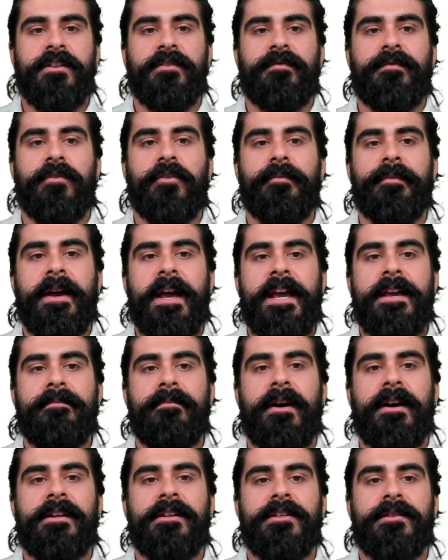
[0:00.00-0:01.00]
in the form a
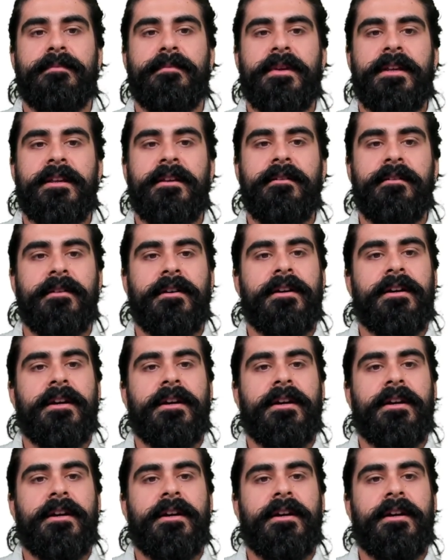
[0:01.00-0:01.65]
minus b